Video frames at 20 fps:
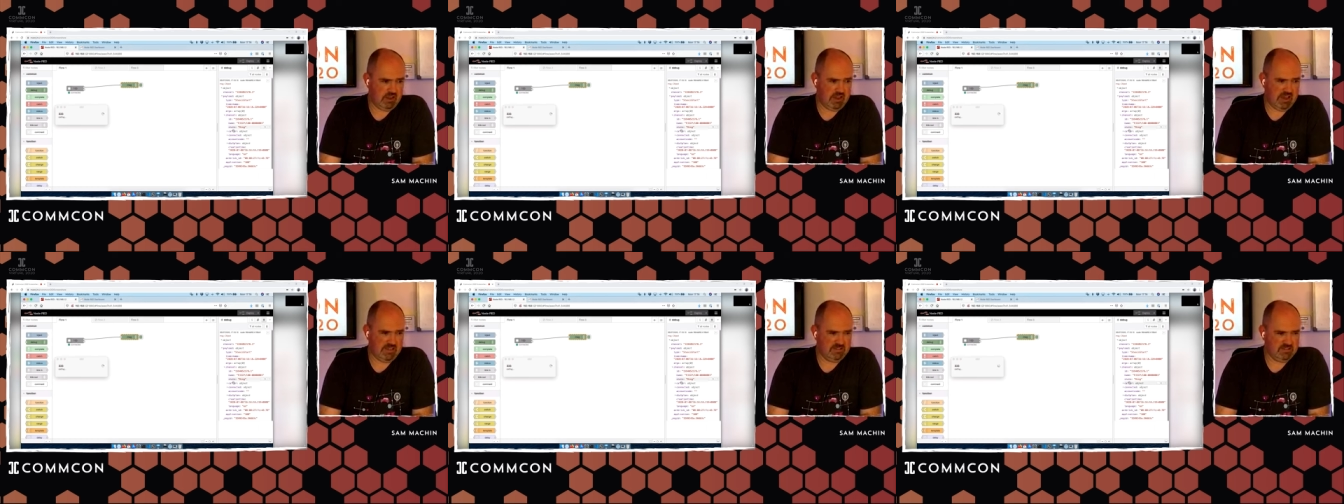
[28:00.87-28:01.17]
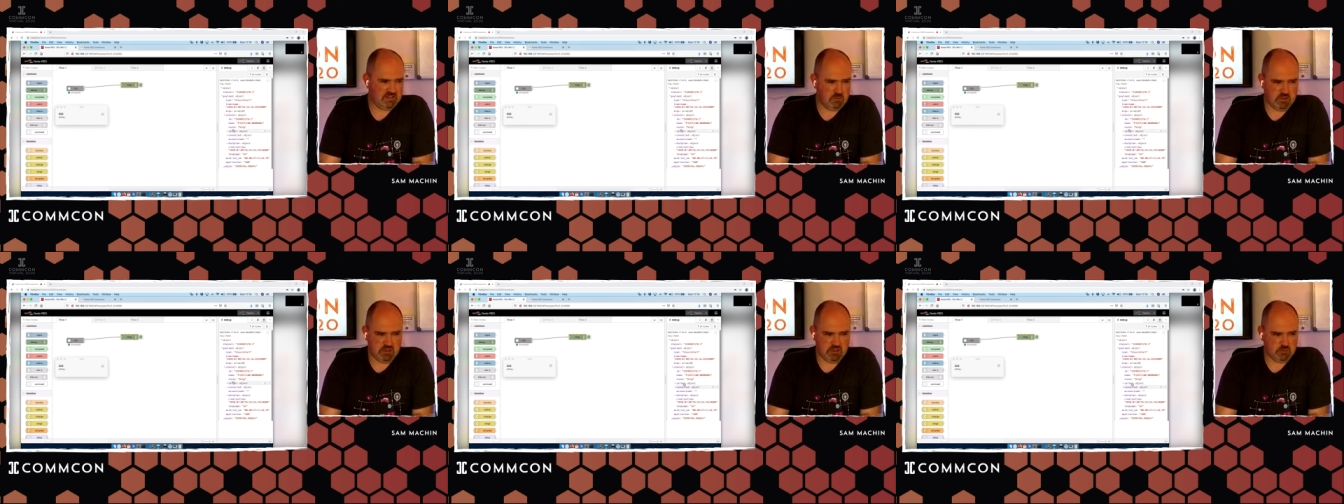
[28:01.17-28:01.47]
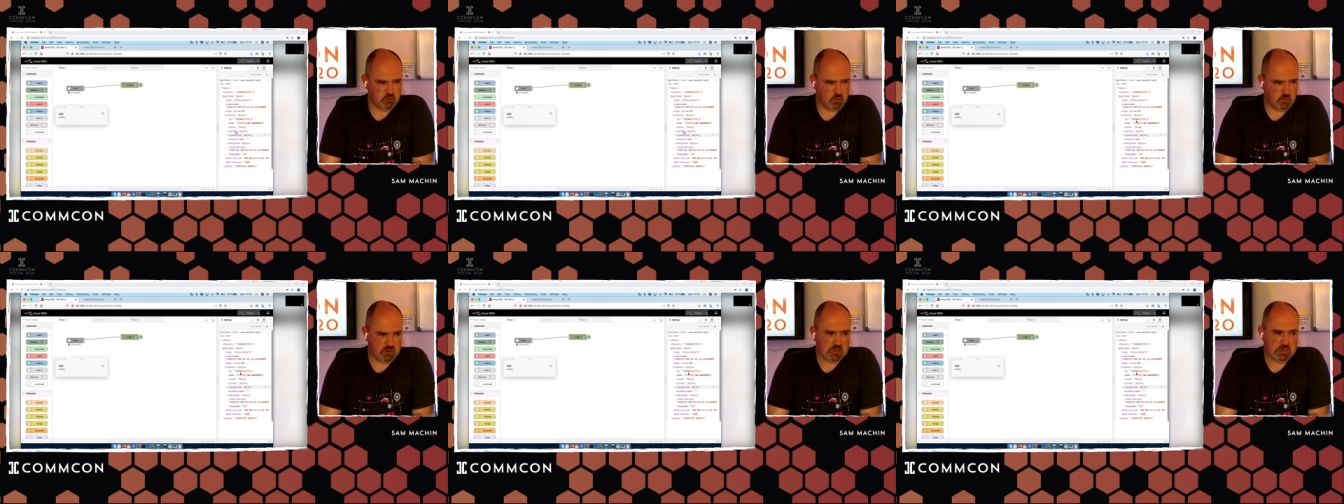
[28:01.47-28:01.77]
And again, some of
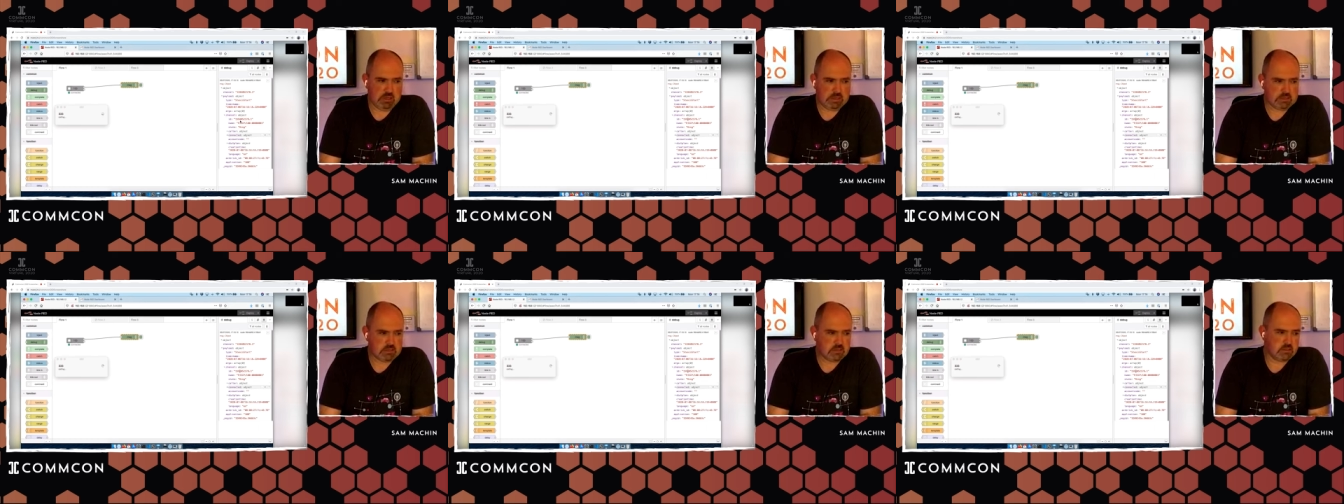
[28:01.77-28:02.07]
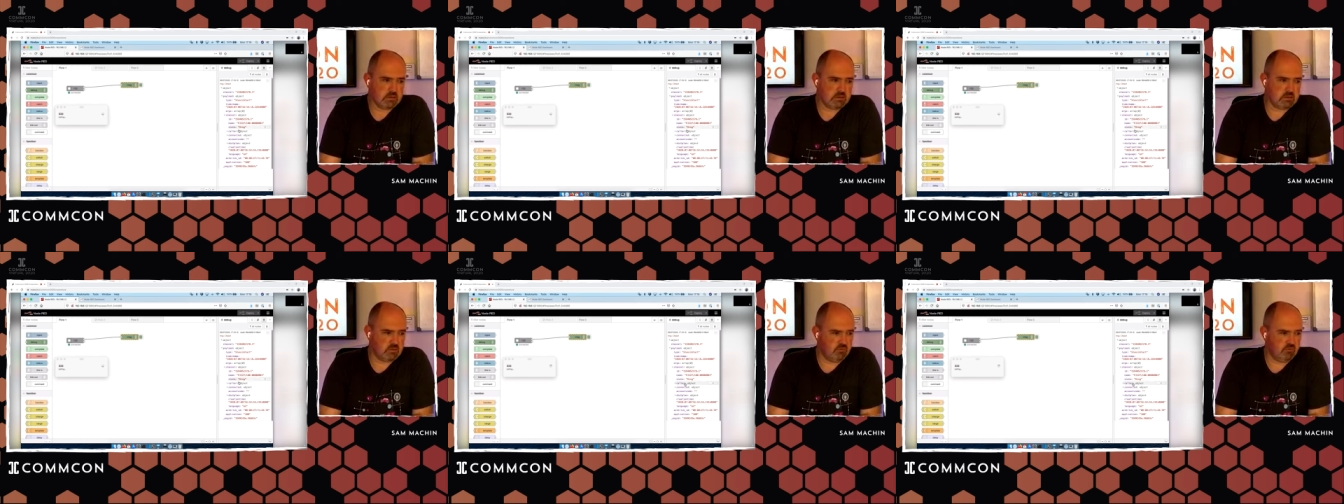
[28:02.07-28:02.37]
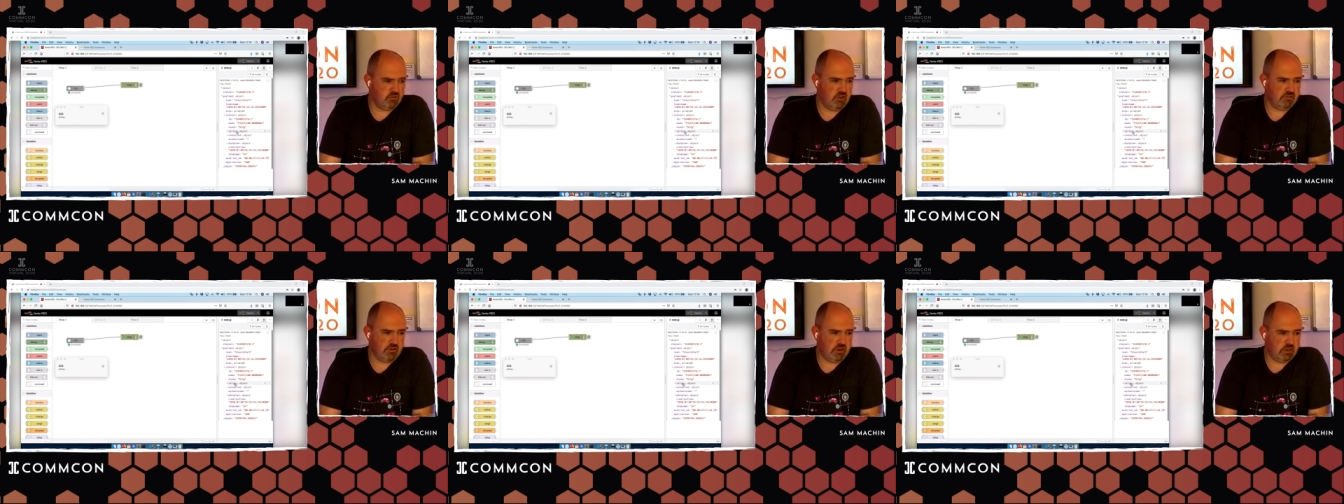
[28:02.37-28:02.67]
this probably needs
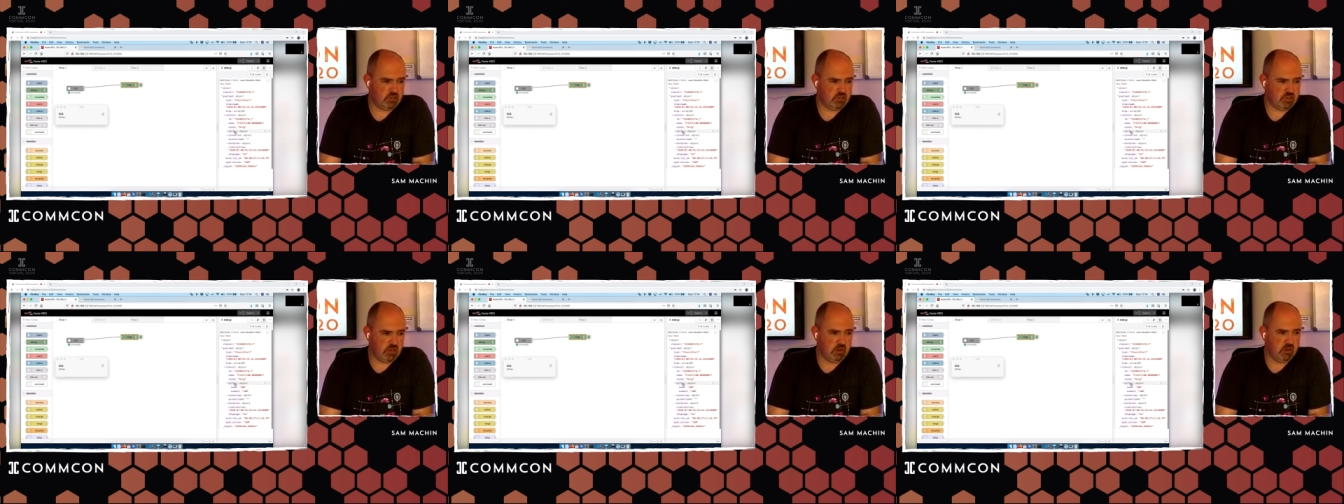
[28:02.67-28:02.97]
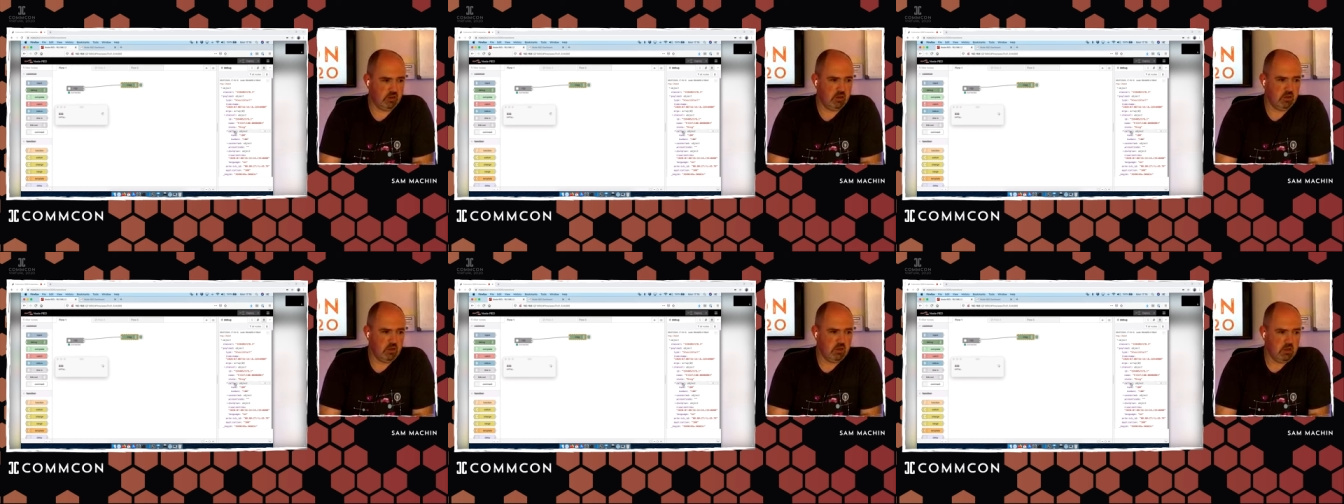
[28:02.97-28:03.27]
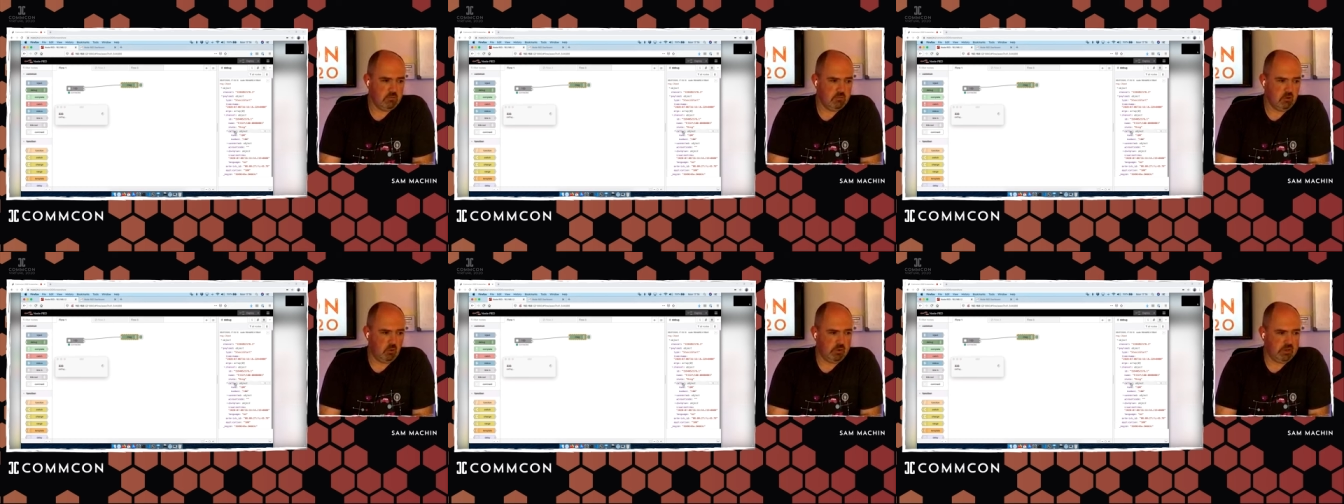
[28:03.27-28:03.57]
some rearranging,
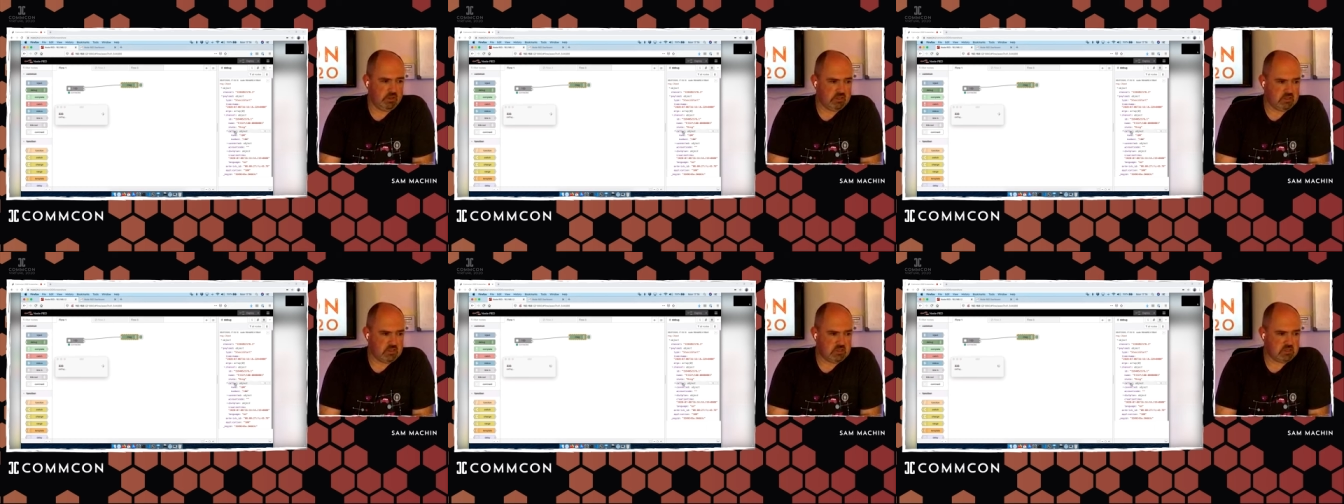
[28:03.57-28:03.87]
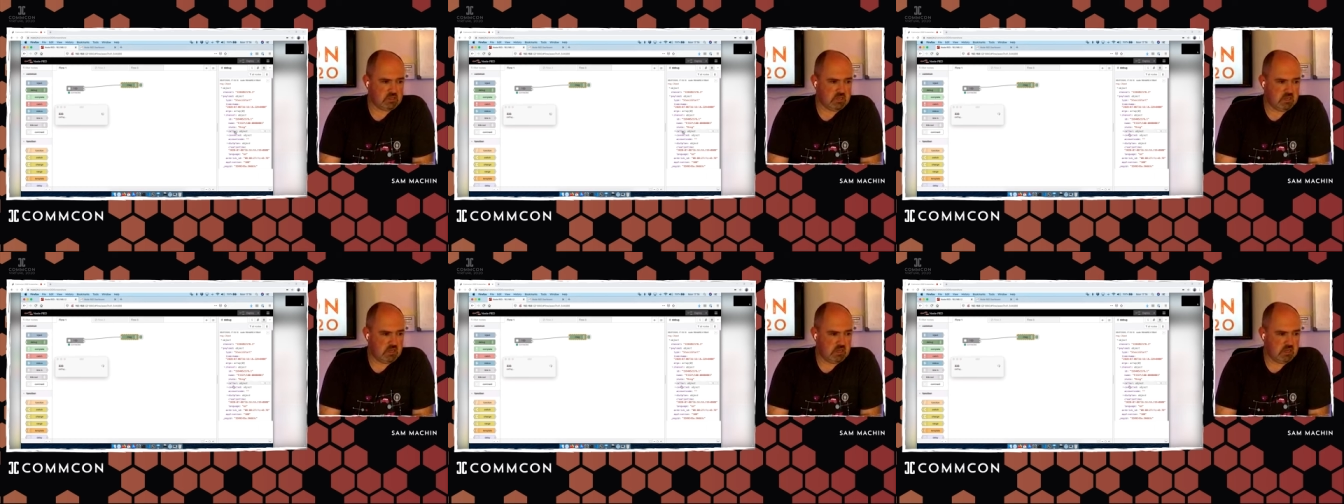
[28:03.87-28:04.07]
but we can